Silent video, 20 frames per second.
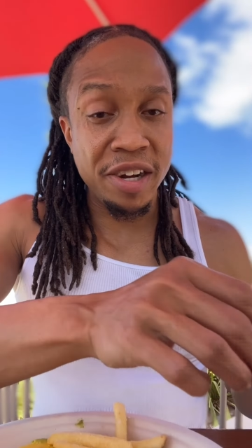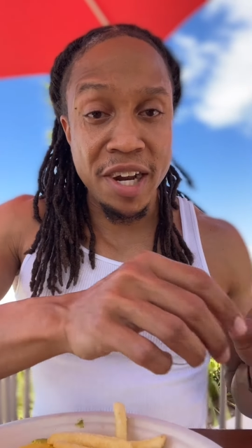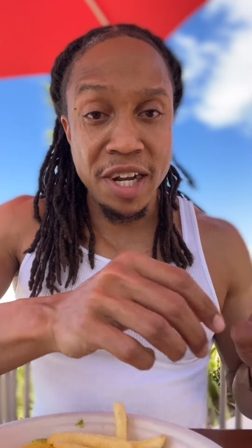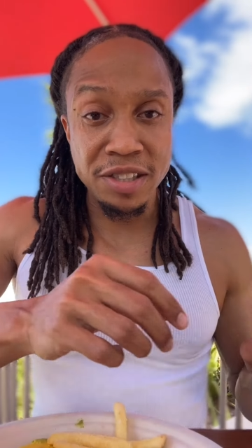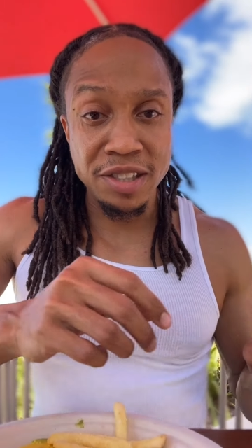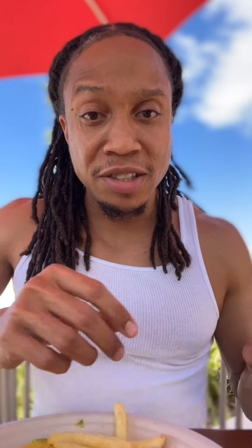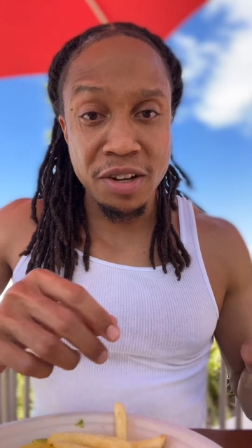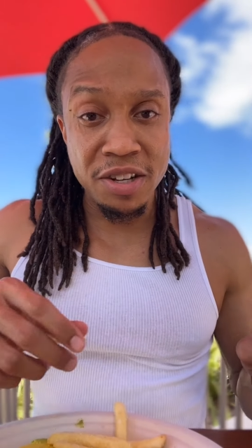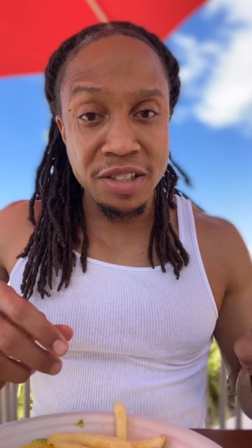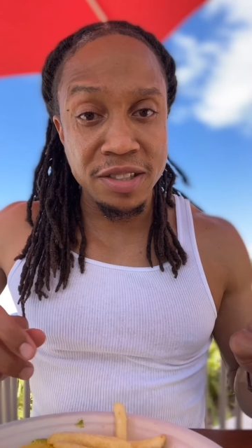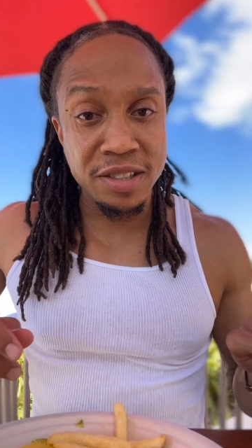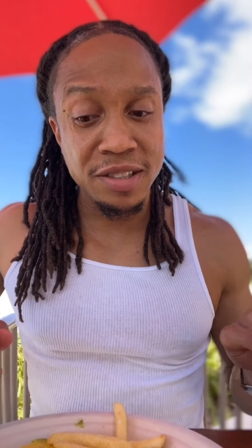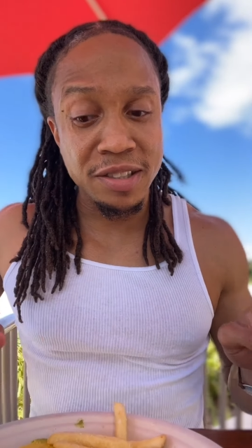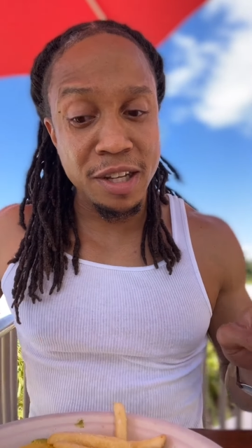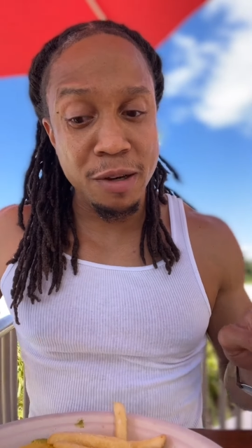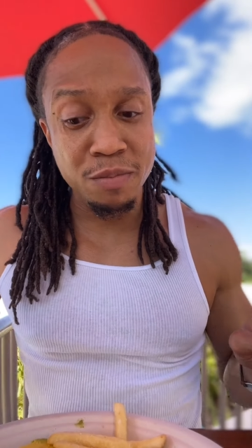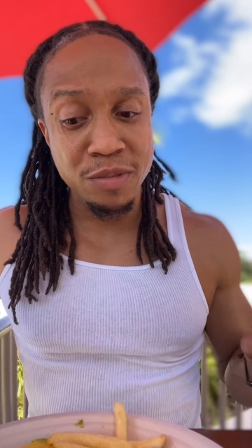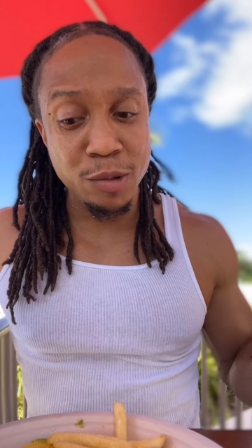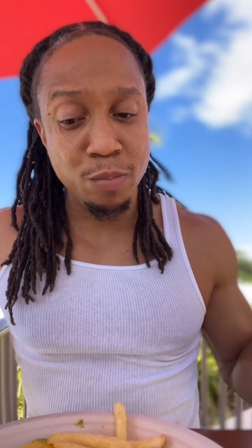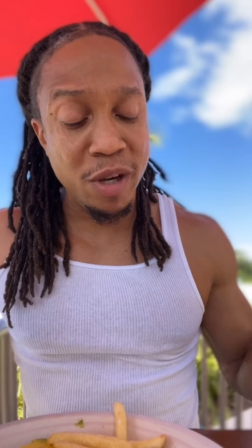That sauce is
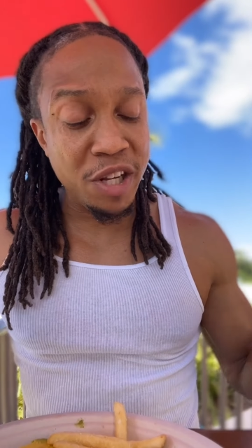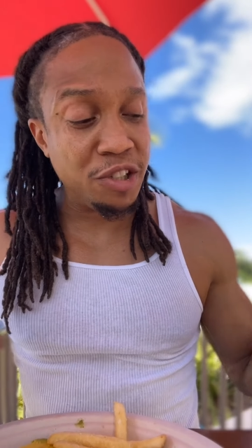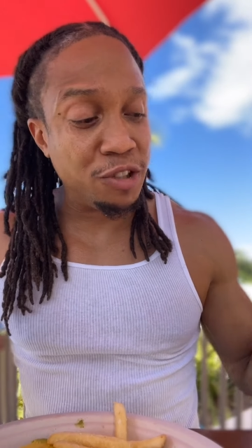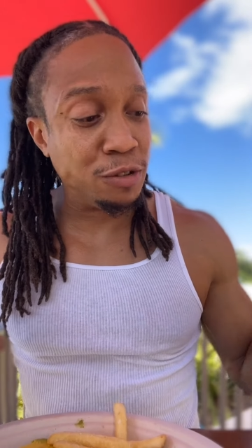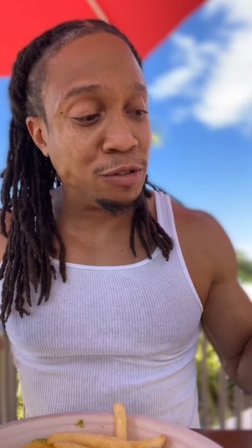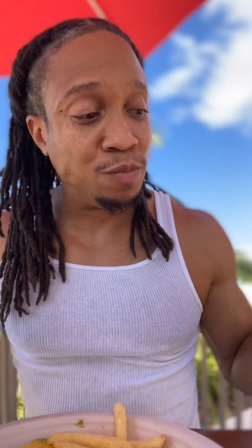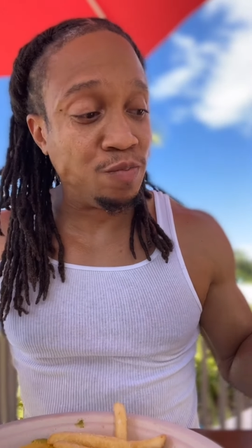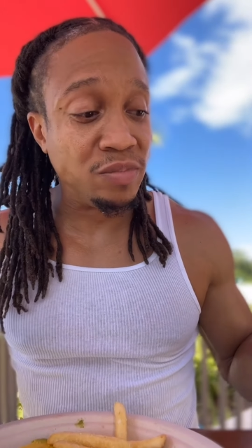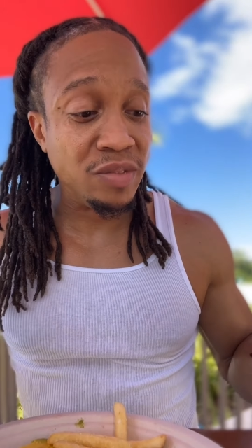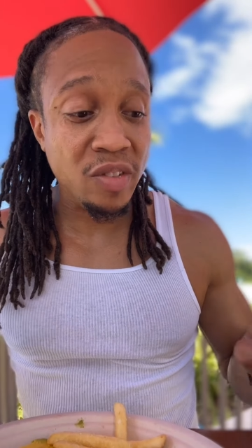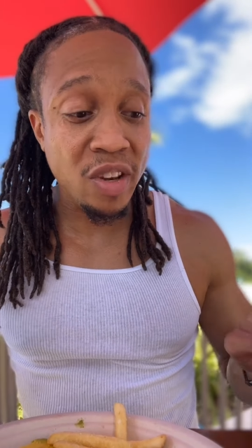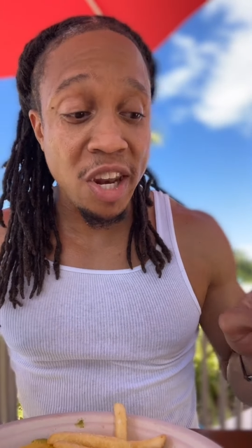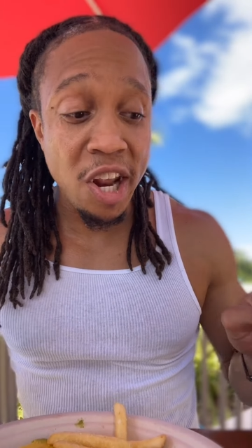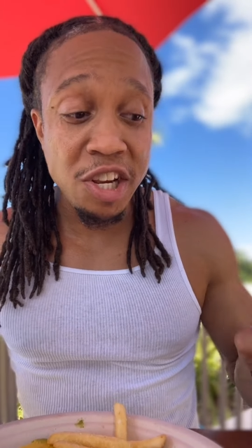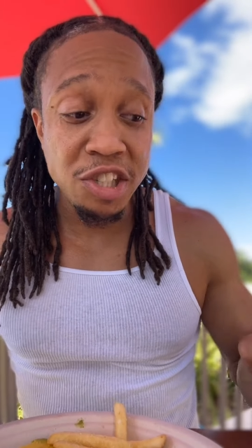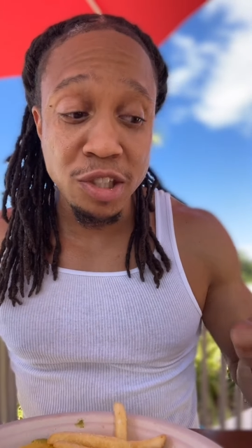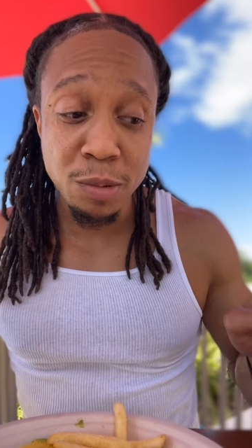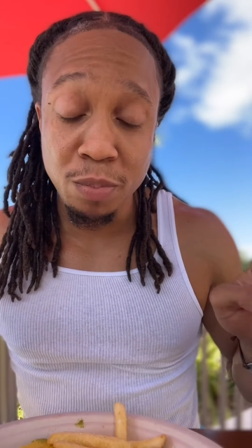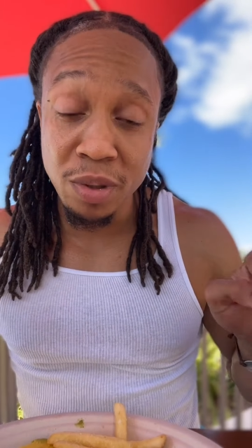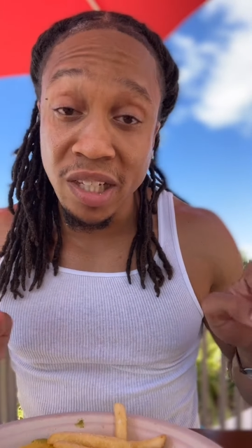something special. They
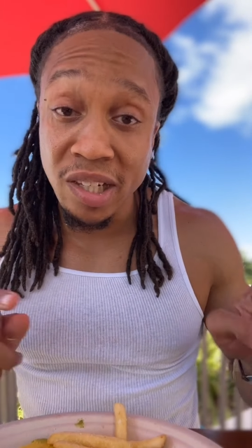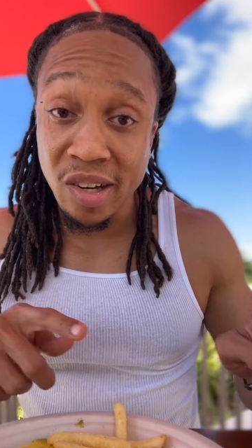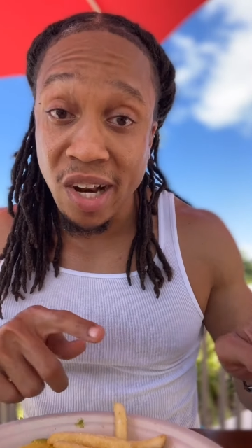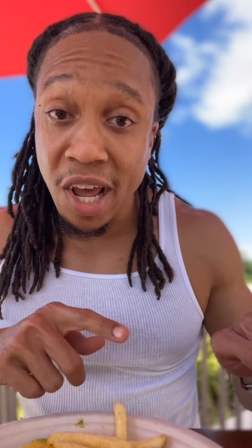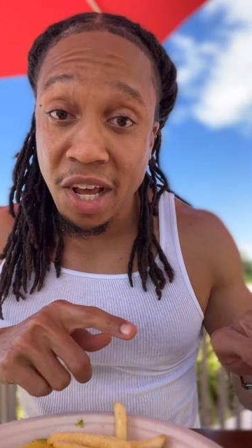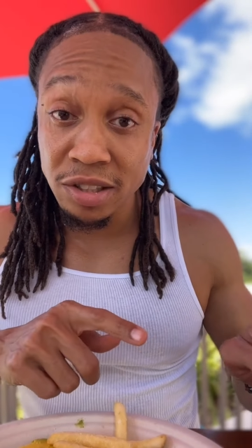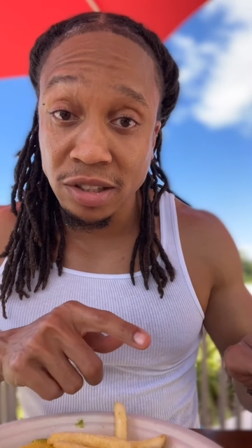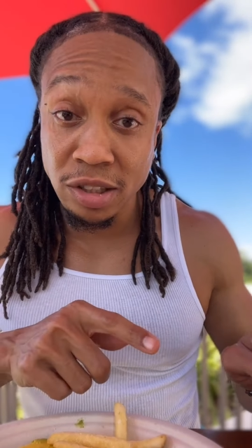should put that